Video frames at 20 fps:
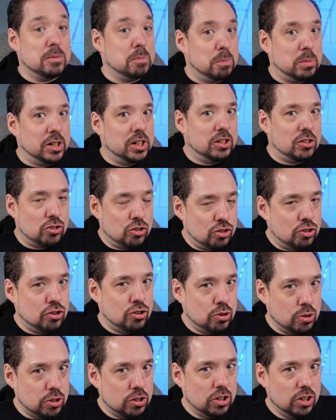but it
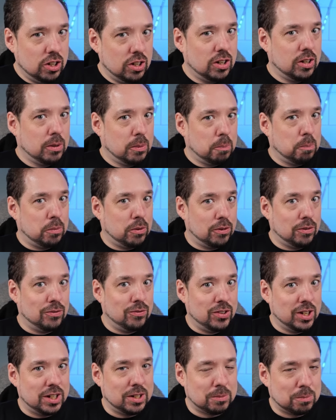should
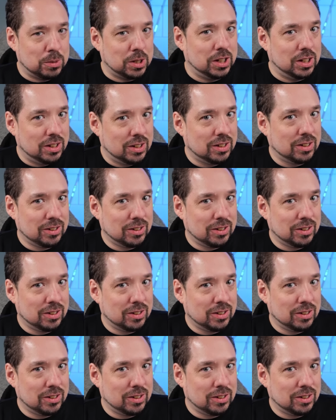prevent me